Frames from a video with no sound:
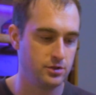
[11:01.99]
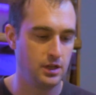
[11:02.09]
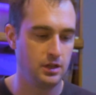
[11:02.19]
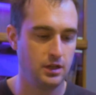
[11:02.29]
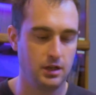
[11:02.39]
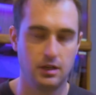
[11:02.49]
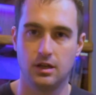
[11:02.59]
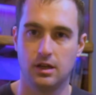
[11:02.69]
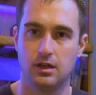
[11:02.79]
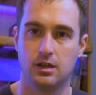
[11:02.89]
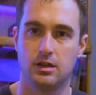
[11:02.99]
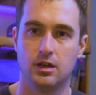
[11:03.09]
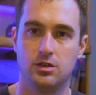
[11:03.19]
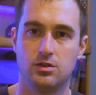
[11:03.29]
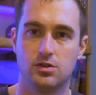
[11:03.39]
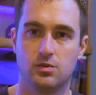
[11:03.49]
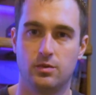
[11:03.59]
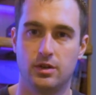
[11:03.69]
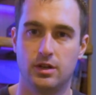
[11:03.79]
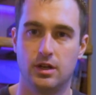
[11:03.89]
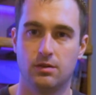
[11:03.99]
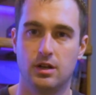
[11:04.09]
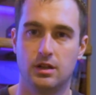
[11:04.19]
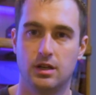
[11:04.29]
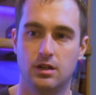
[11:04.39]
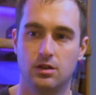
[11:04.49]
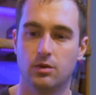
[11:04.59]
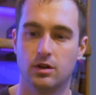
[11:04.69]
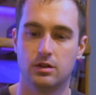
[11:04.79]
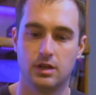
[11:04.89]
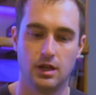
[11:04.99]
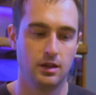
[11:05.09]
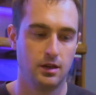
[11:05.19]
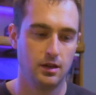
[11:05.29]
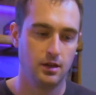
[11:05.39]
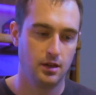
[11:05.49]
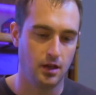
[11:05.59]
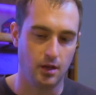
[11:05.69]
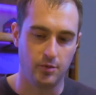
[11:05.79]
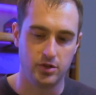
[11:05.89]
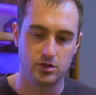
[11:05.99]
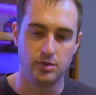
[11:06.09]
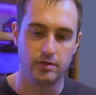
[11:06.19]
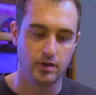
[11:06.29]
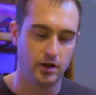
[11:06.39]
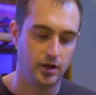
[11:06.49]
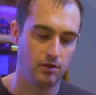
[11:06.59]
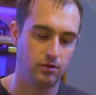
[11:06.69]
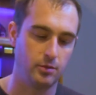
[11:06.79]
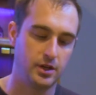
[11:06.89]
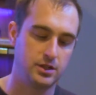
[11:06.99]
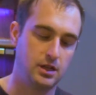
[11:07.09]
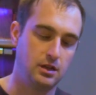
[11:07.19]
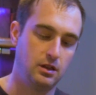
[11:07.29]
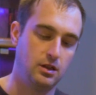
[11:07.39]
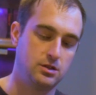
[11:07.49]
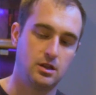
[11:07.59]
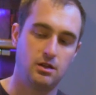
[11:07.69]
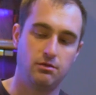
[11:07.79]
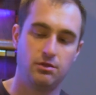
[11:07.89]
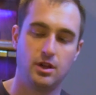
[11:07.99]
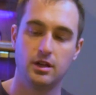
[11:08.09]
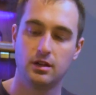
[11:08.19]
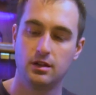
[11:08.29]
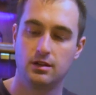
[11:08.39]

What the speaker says: aid kit, and I think I used one day right at the end of the work day. But do be very careful about taking this and then flying.